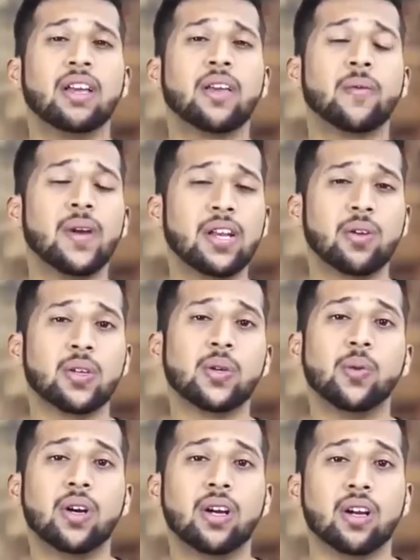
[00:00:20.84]
He went on
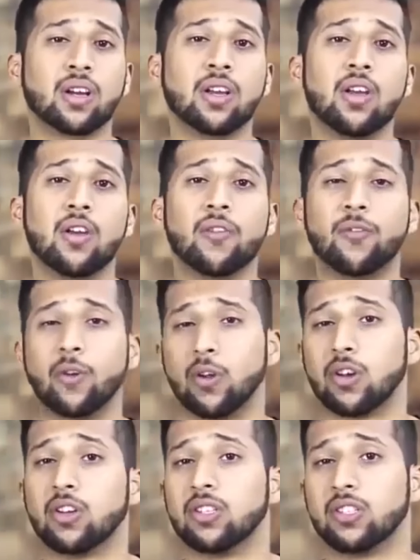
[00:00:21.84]
to work
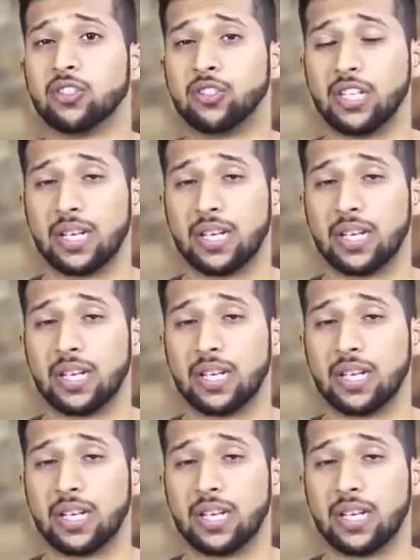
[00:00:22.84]
for